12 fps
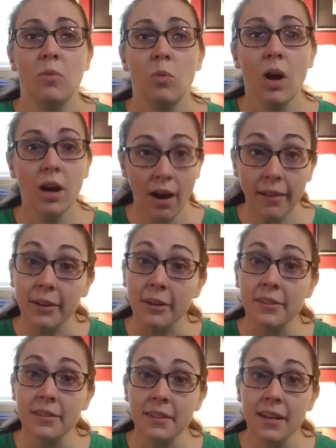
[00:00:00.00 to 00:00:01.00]
what
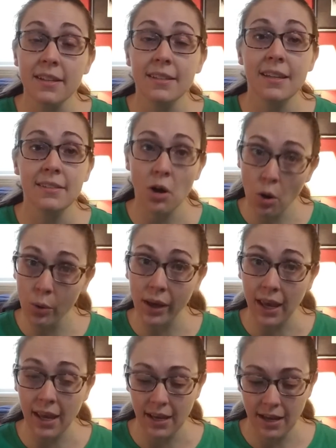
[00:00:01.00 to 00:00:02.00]
colors, because he's a
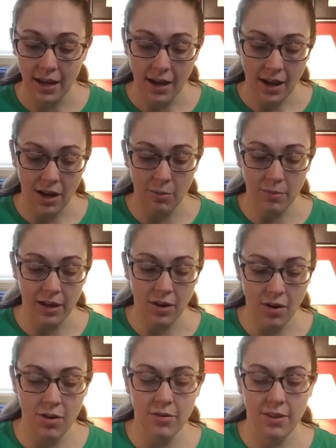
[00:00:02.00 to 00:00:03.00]
Hokie. Like
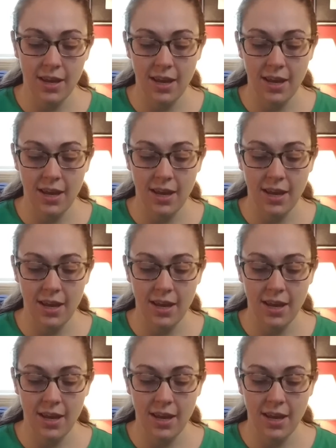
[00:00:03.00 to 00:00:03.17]
all